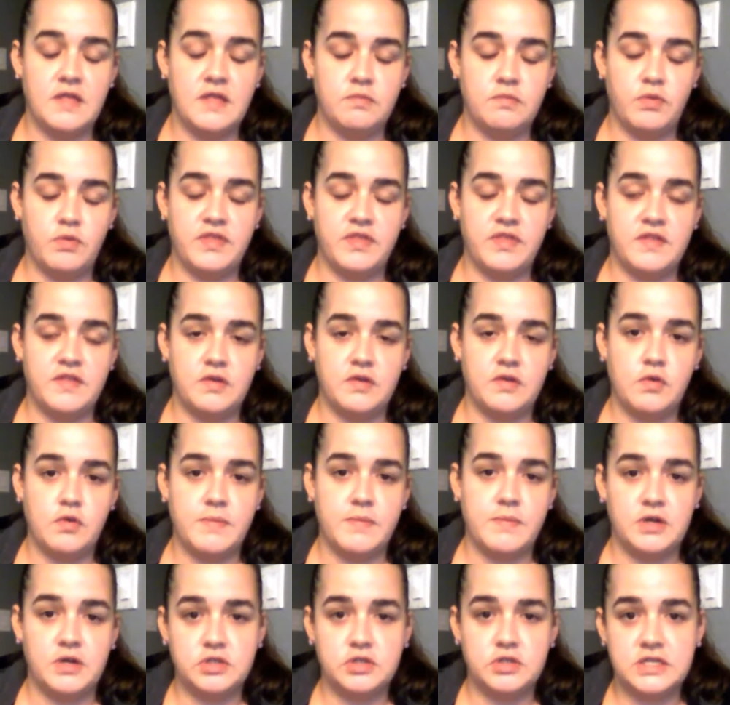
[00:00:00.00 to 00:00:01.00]
within the
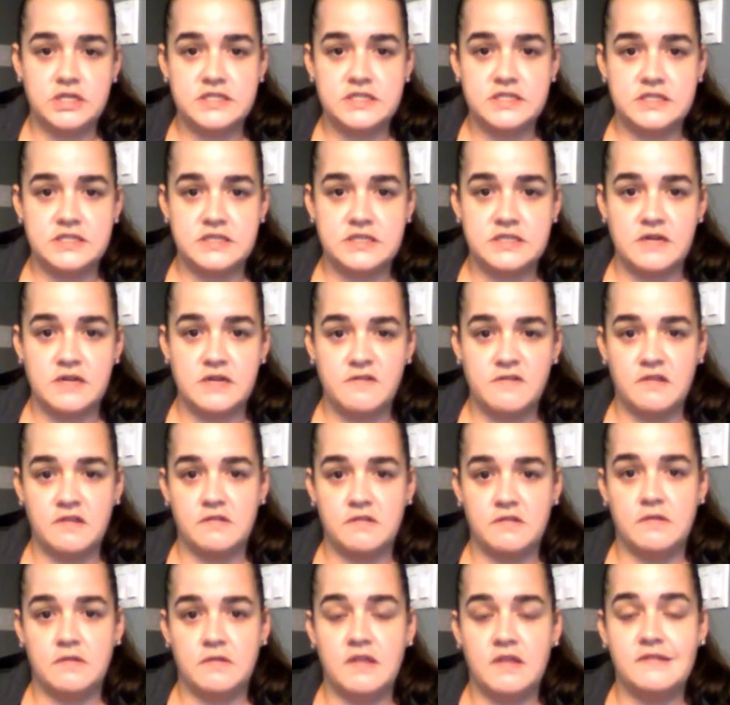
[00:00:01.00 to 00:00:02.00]
criminal justice
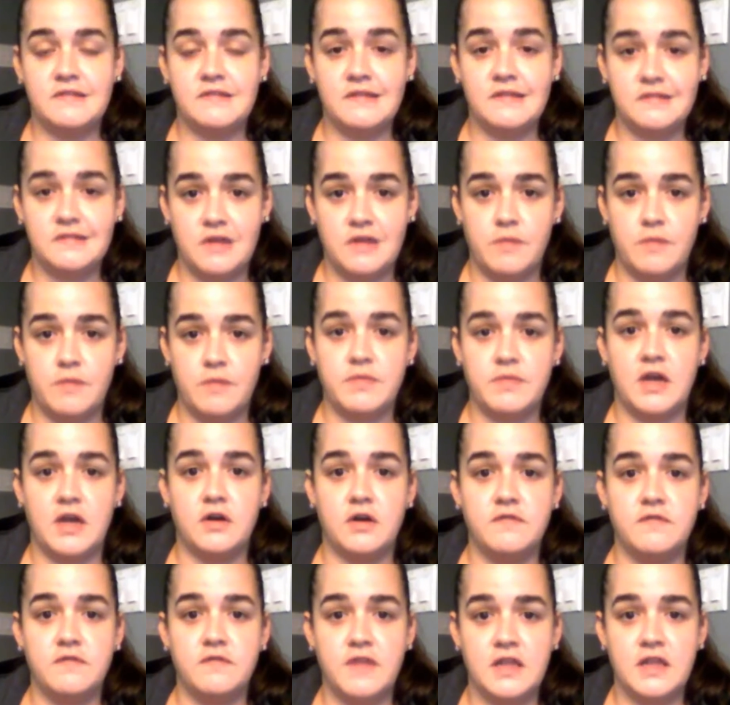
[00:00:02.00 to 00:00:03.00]
system that
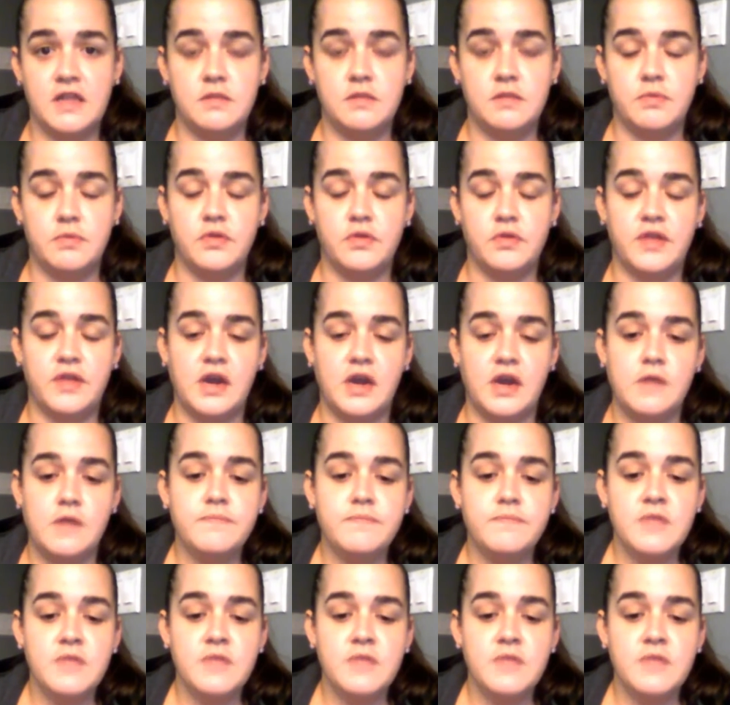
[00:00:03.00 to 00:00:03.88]
are available there.